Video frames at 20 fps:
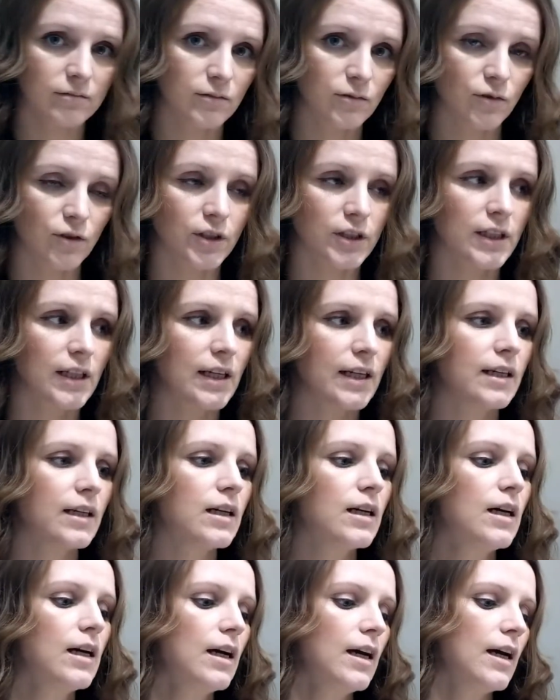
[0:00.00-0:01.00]

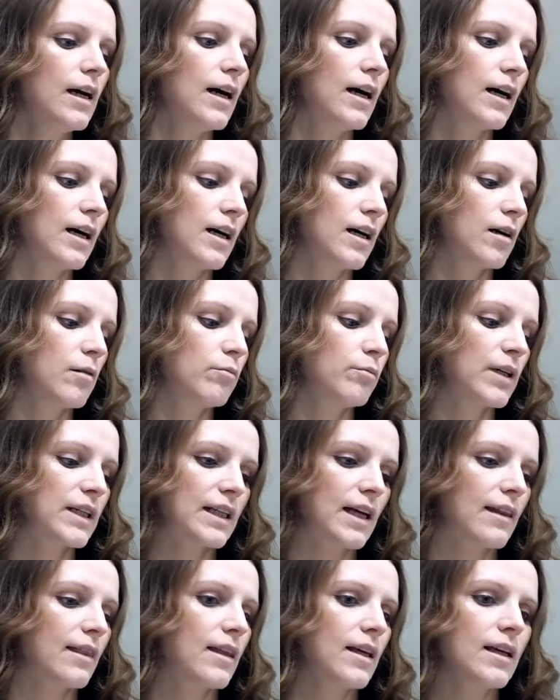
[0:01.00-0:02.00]
routine. But
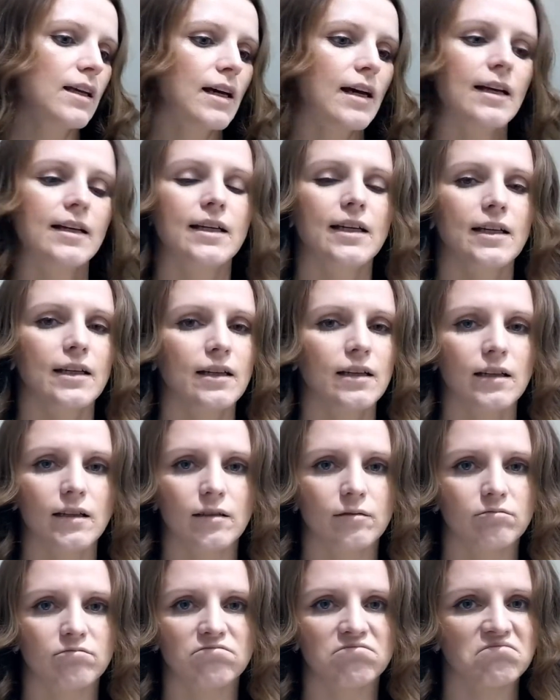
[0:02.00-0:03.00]
I think
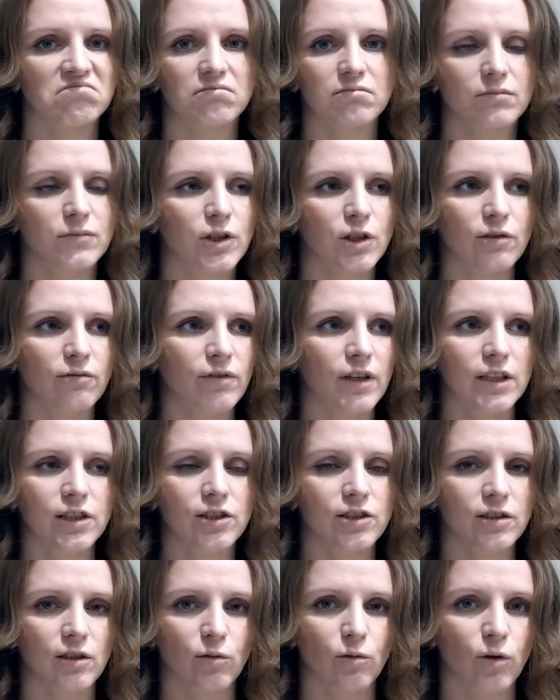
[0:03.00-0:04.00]
any
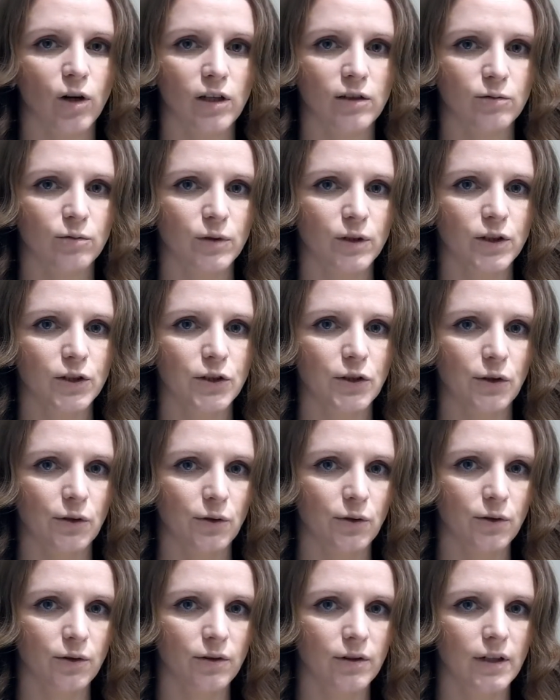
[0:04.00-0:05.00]
conventional wand will
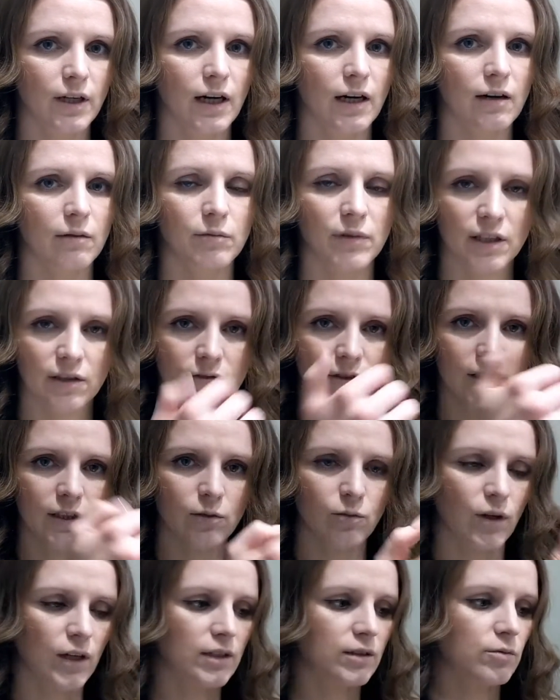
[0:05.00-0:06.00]
do, even the
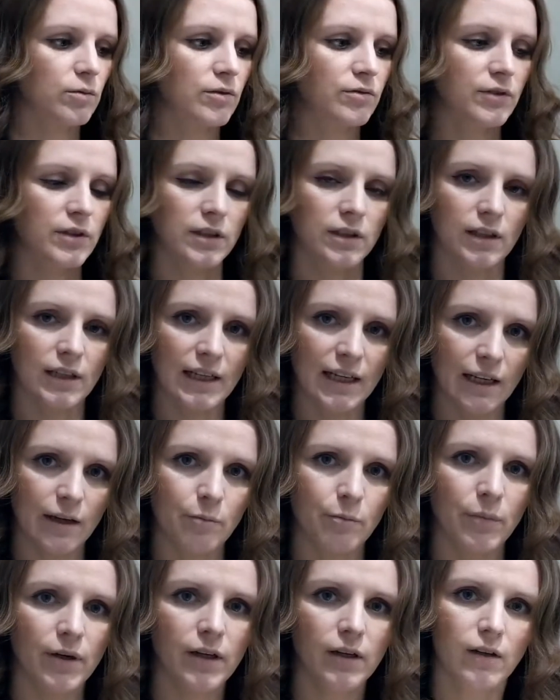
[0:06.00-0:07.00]
ones with the
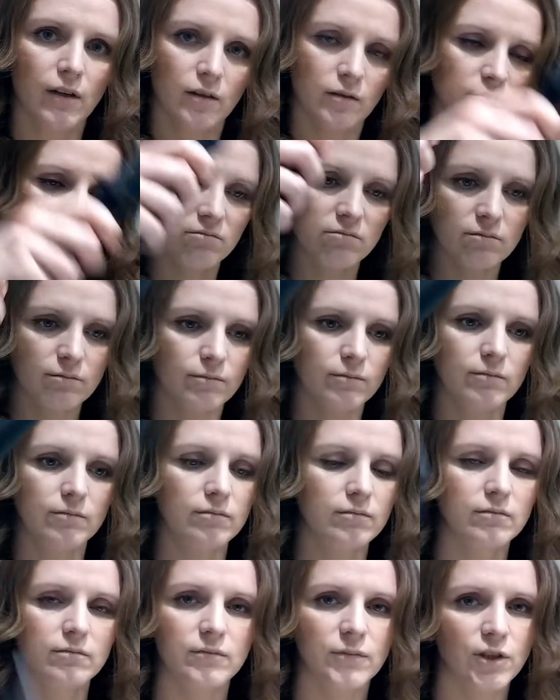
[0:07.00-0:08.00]
clip.
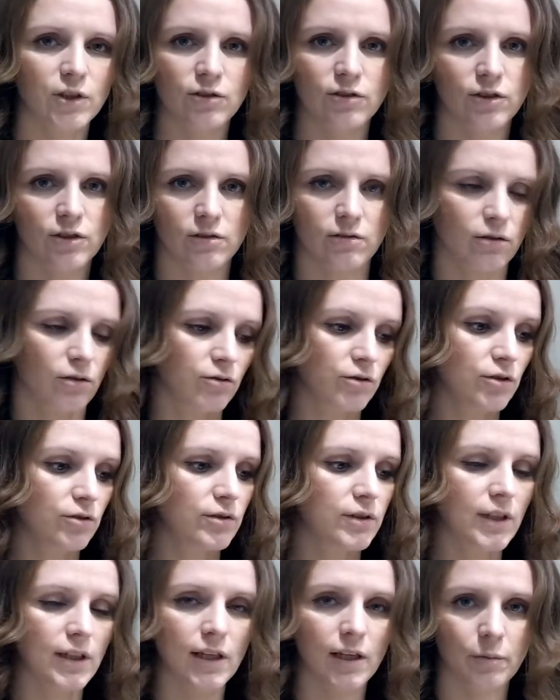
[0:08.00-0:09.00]
You just don't use
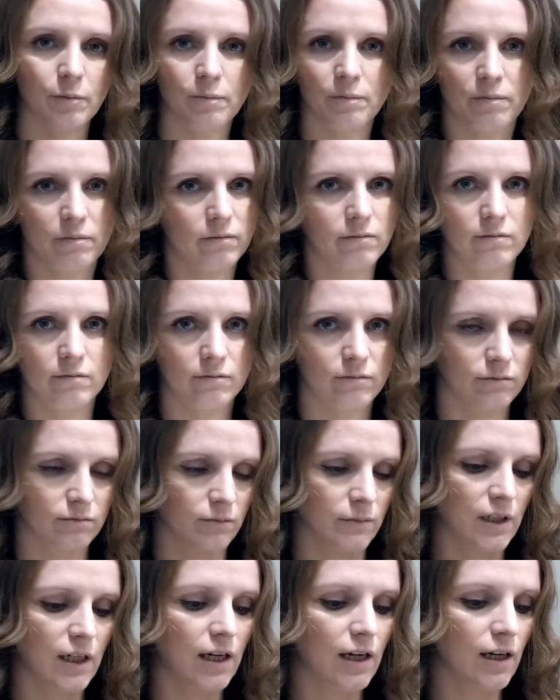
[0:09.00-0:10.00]
the clip.
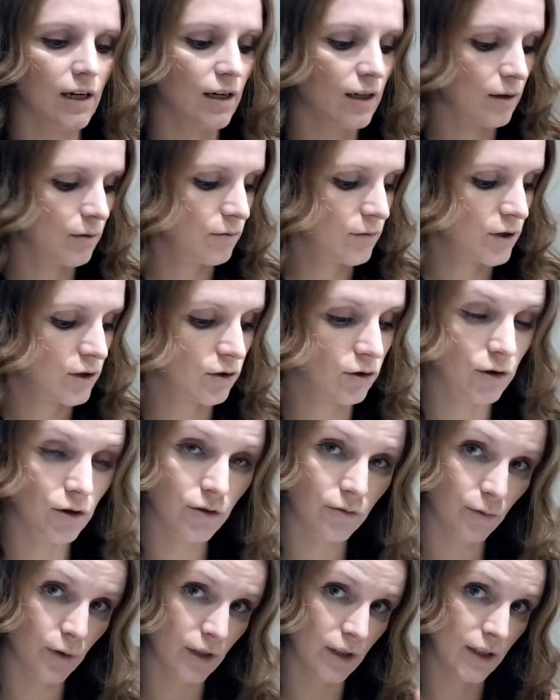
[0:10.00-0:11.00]
So
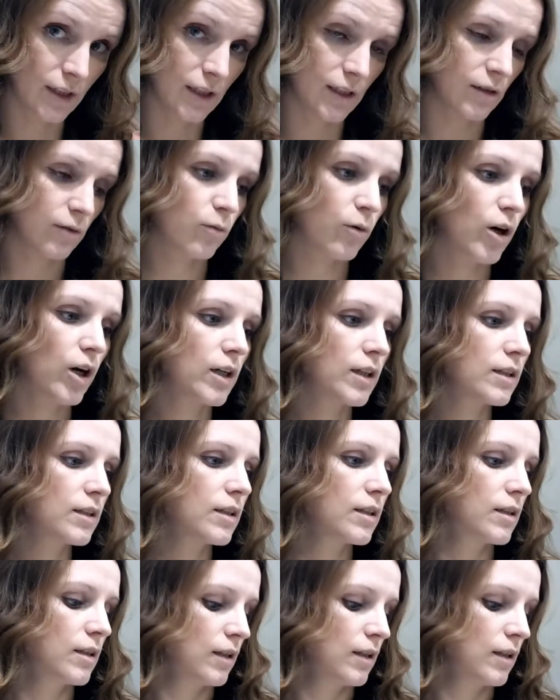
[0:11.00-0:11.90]
you will need a wand,